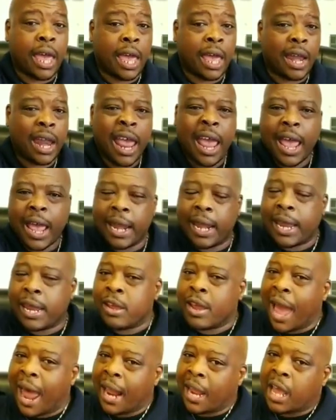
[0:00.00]
end, and then
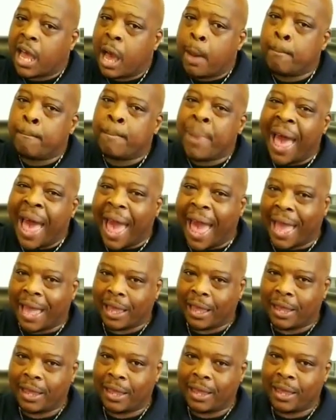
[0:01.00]
you got to come back
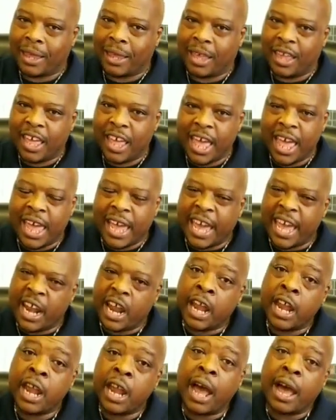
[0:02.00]
and get
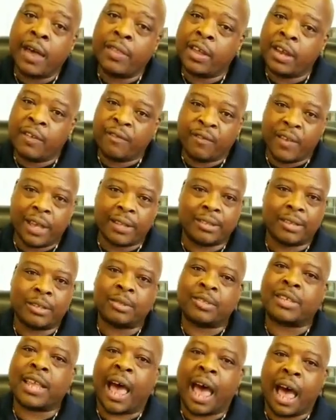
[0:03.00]
another defensive
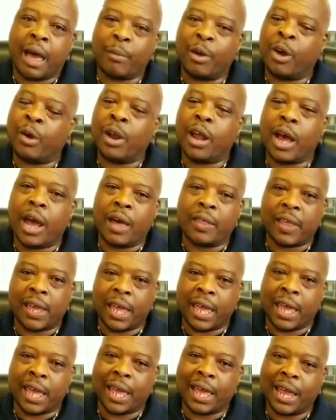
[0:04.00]
stop on the other
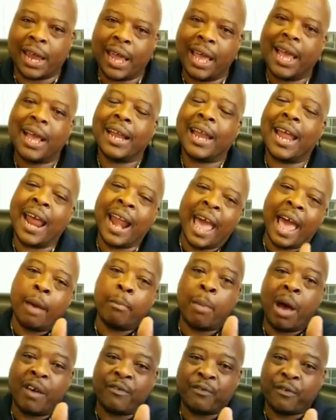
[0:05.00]
end. Now that,
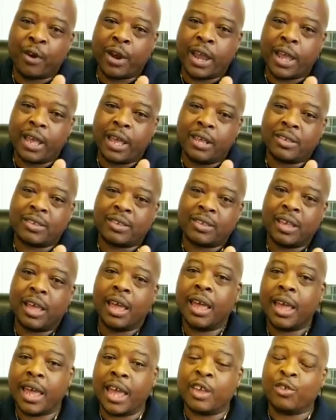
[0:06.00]
my friends,
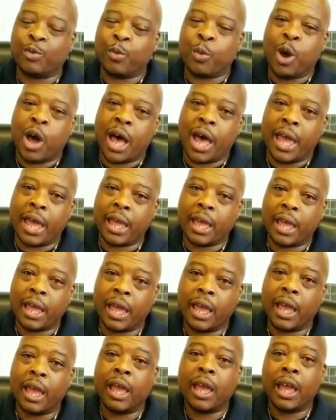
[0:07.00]
is what
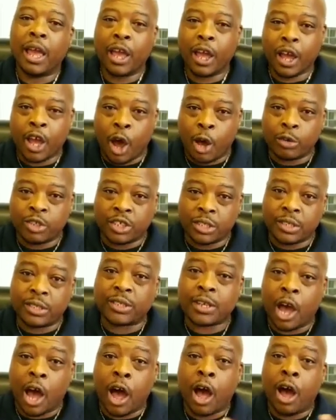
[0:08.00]

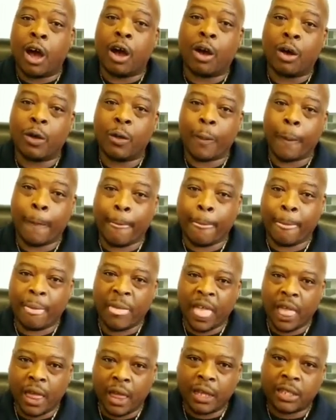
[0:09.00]
coaches call
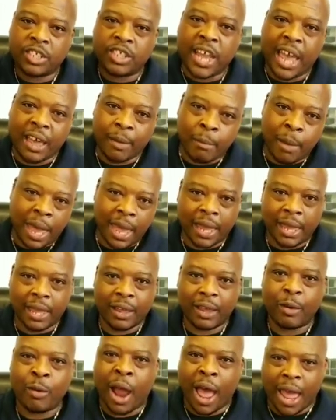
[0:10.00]
checkmate,
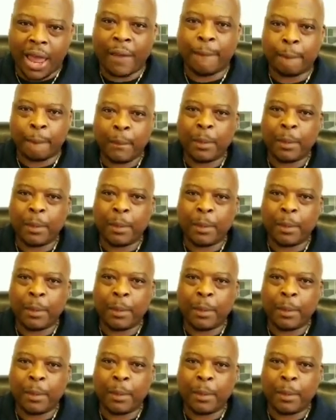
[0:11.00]
right?